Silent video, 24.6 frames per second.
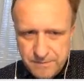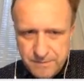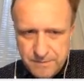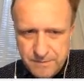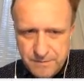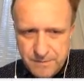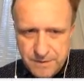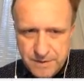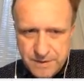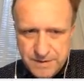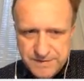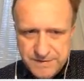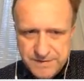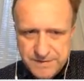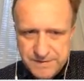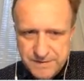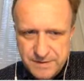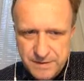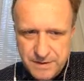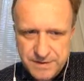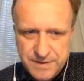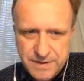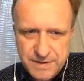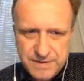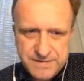
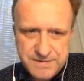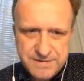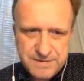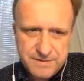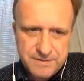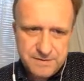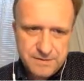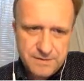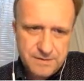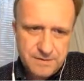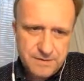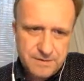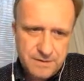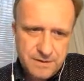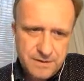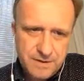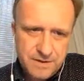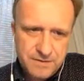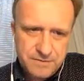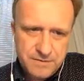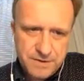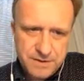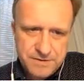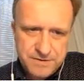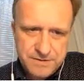Let us
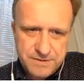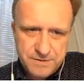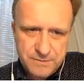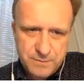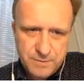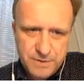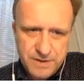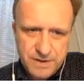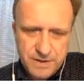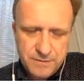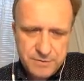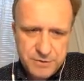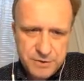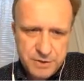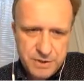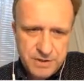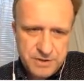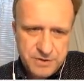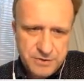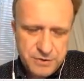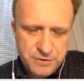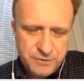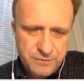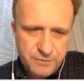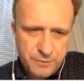leave it without
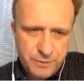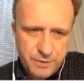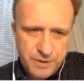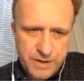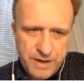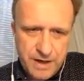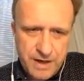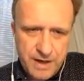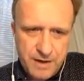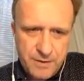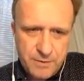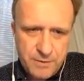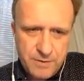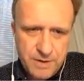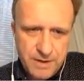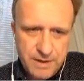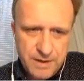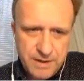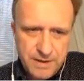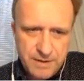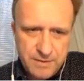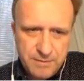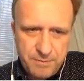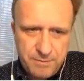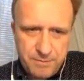change for now,
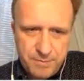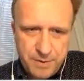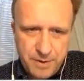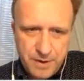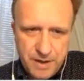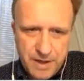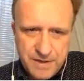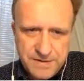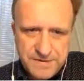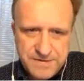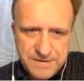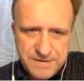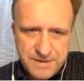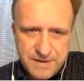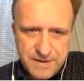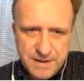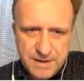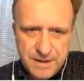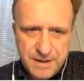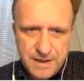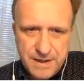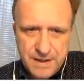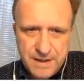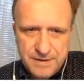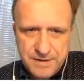plus,
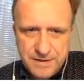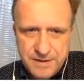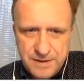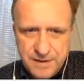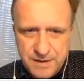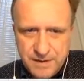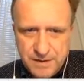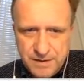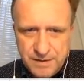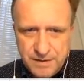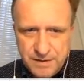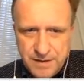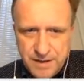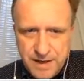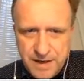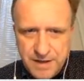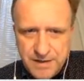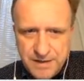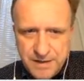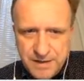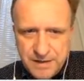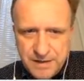and here I can